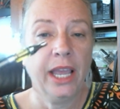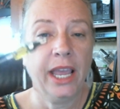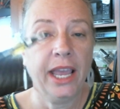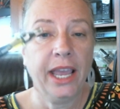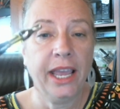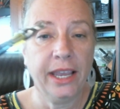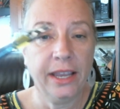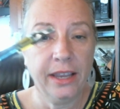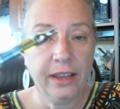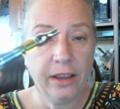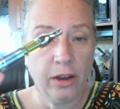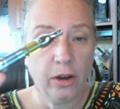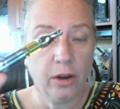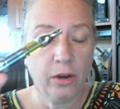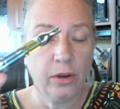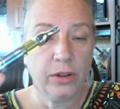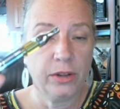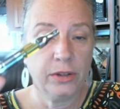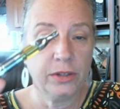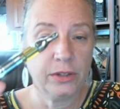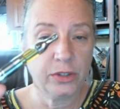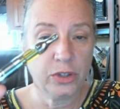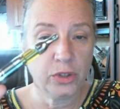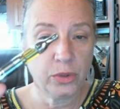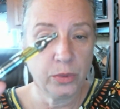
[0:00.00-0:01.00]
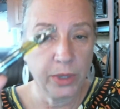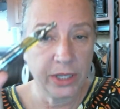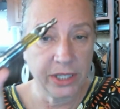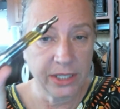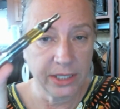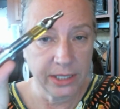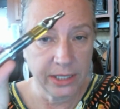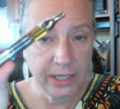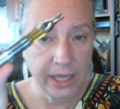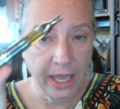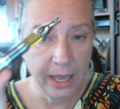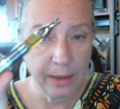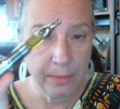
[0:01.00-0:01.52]
a
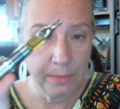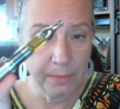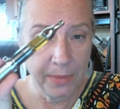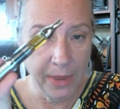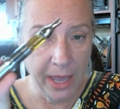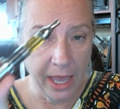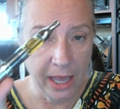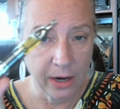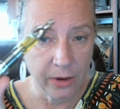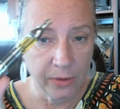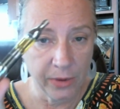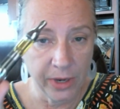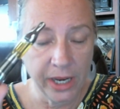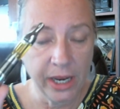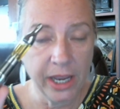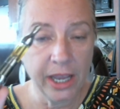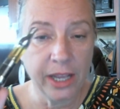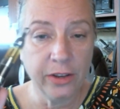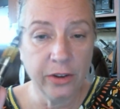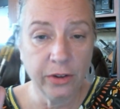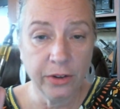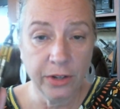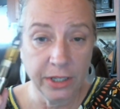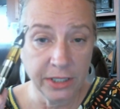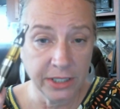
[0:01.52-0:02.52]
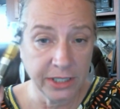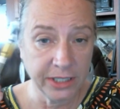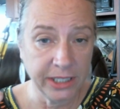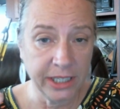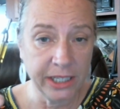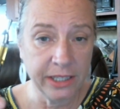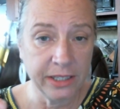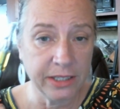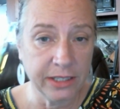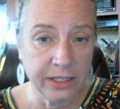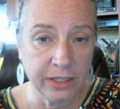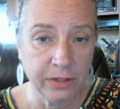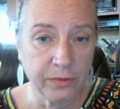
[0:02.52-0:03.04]
twist type battery, and you're going to see
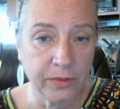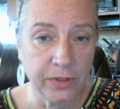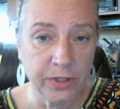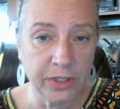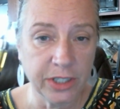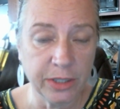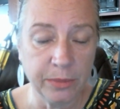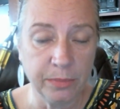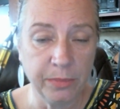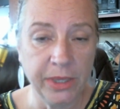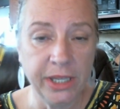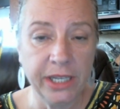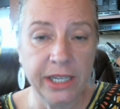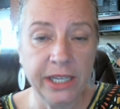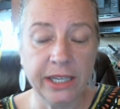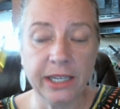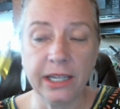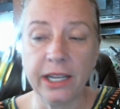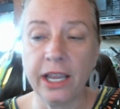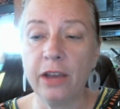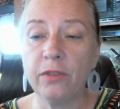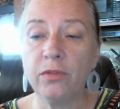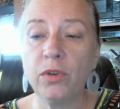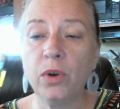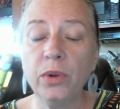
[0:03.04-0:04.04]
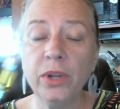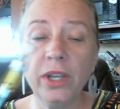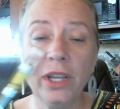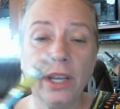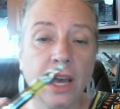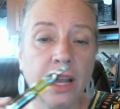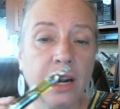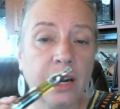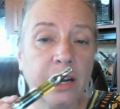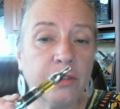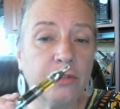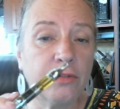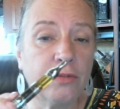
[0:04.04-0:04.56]
the difference immediately. I've only
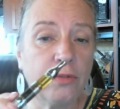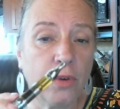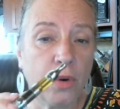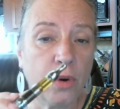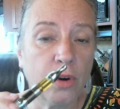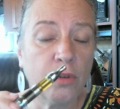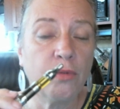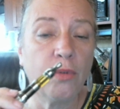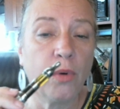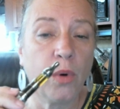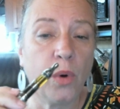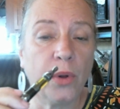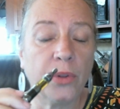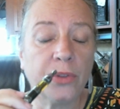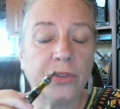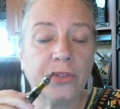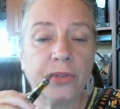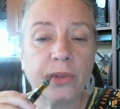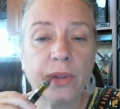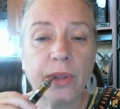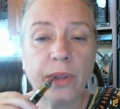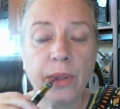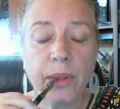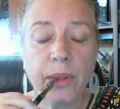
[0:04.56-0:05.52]
got it at 4 volts.